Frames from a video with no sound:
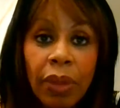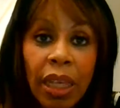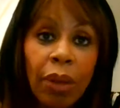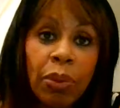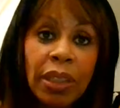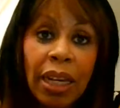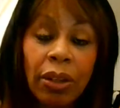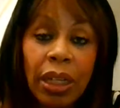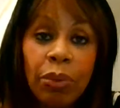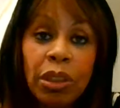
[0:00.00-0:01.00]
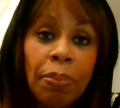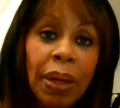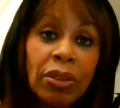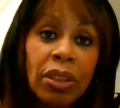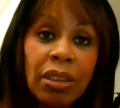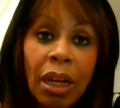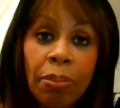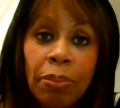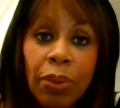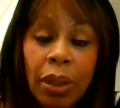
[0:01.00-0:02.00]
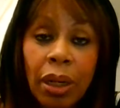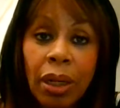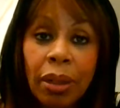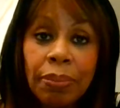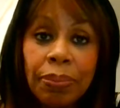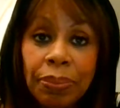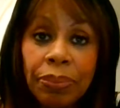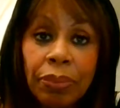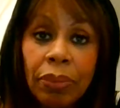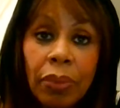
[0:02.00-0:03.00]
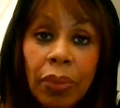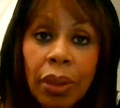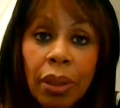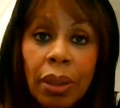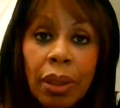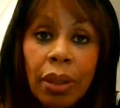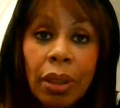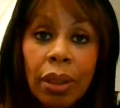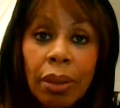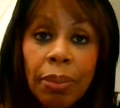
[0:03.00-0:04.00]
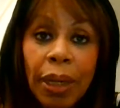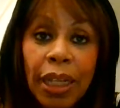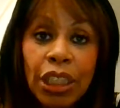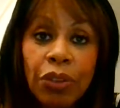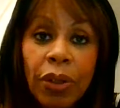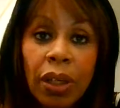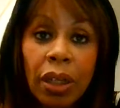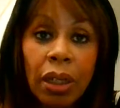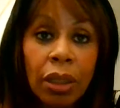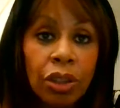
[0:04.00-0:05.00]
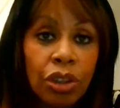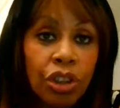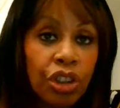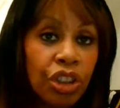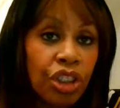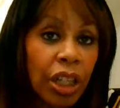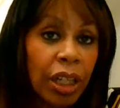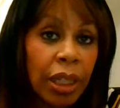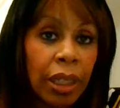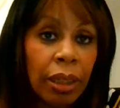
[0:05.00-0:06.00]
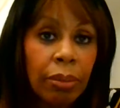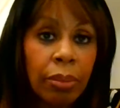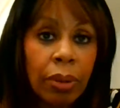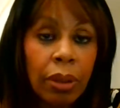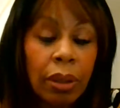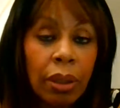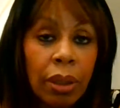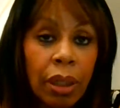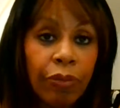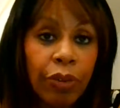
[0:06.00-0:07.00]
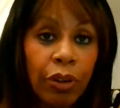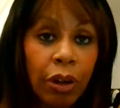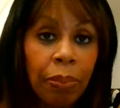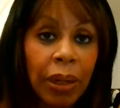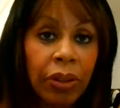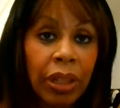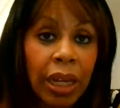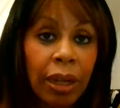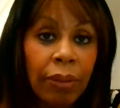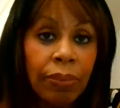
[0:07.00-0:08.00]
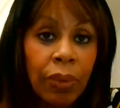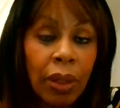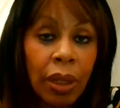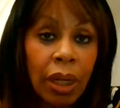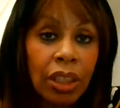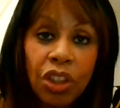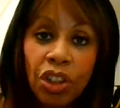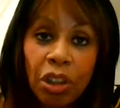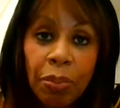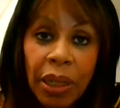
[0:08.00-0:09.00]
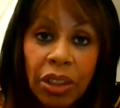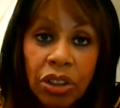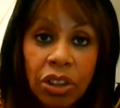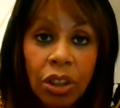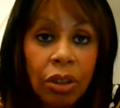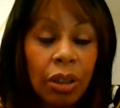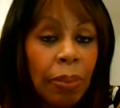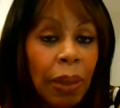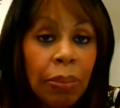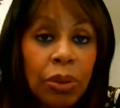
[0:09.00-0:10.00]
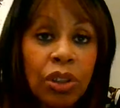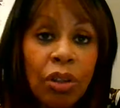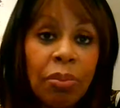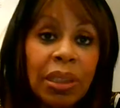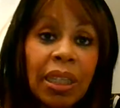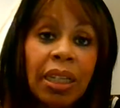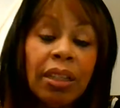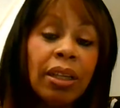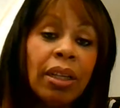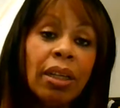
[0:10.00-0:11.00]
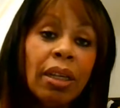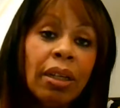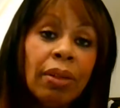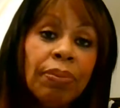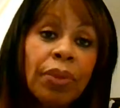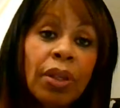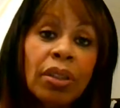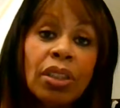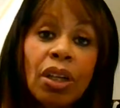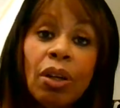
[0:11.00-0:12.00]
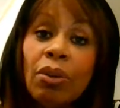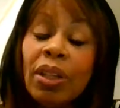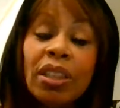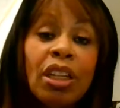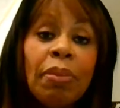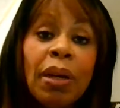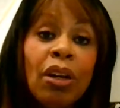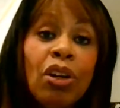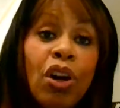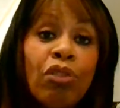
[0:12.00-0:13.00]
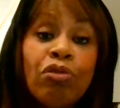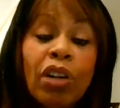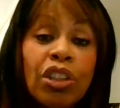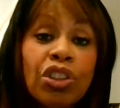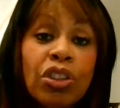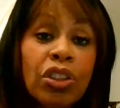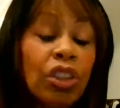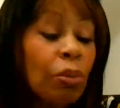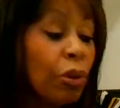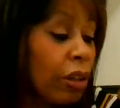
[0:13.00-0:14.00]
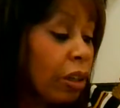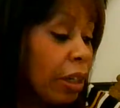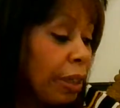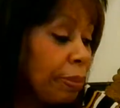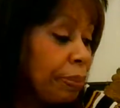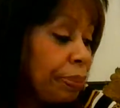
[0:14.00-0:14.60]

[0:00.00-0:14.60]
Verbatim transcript: He was out, he was about to dump um, Paige for her. Shame. I forgot about that. I tell you, the pages don't, the papers don't miss anything. So there's going to be a lot of ructions tomorrow night.